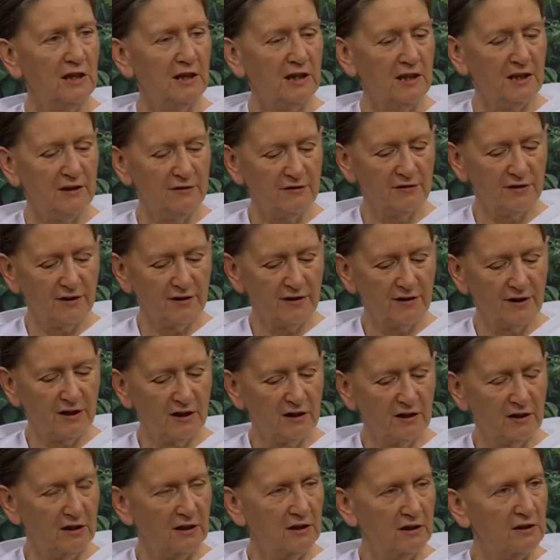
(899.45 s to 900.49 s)

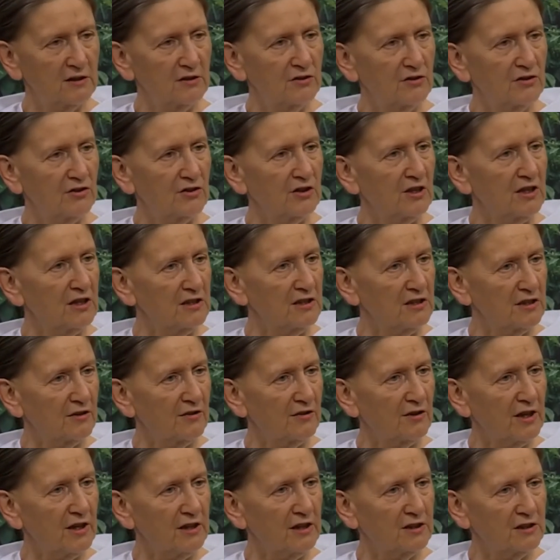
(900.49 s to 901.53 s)
everything is
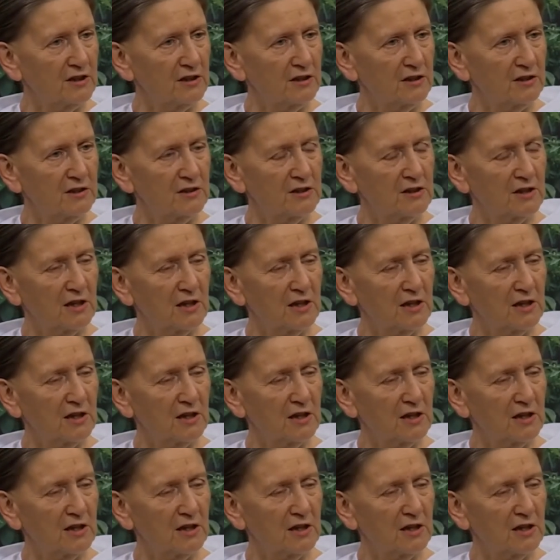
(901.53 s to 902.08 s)
integrated